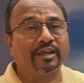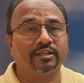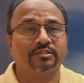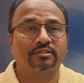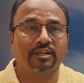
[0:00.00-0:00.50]

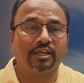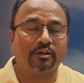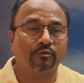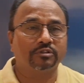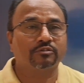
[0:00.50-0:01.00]
minus 3
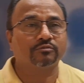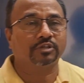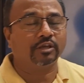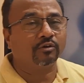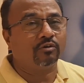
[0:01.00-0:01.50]
equals to
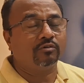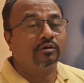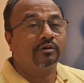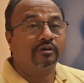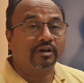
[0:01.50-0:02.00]
0.
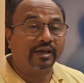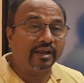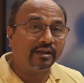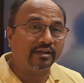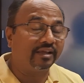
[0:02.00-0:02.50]

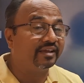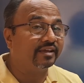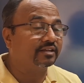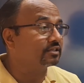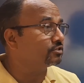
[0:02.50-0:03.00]
Currently,
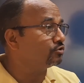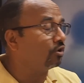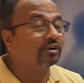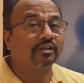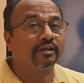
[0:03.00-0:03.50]
it is
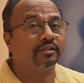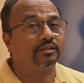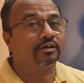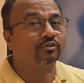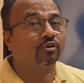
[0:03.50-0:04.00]
not in
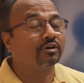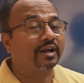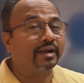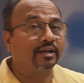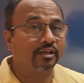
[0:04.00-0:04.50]
the
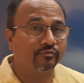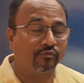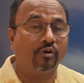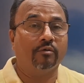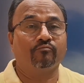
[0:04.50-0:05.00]
quadratic
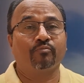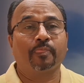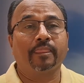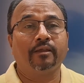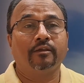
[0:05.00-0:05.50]
form.
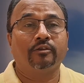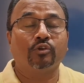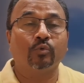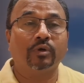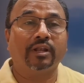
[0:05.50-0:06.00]

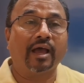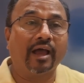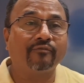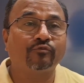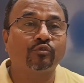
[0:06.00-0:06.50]
You will
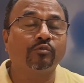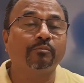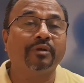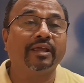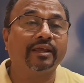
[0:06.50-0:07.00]
have to
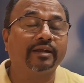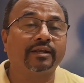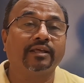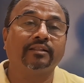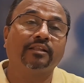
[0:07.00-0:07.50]
bring it
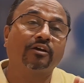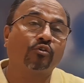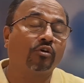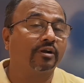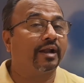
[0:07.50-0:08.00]
in the
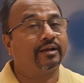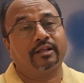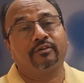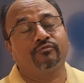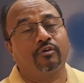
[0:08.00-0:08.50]

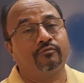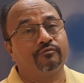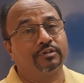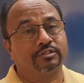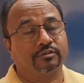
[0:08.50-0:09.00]
quadratic form
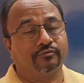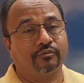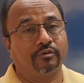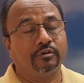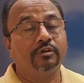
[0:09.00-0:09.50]
first of
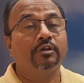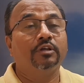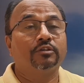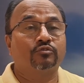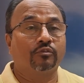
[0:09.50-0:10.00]
all.
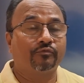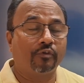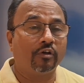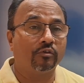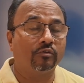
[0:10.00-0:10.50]
So
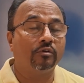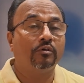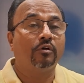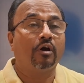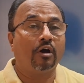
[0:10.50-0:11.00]

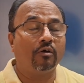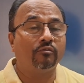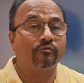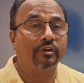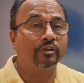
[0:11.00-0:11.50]
follow how
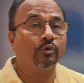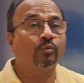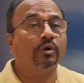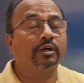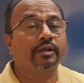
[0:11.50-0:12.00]
will you
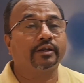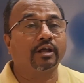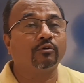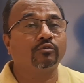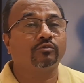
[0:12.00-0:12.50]
work it
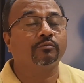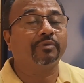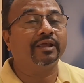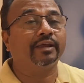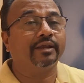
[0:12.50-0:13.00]
out to
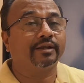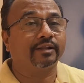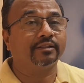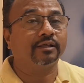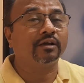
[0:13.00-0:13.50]
bring it
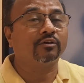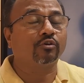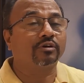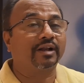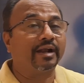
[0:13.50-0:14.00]
in the
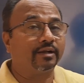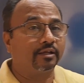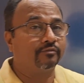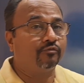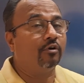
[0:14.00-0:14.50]

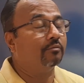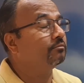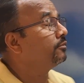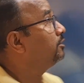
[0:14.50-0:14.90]
quadratic form.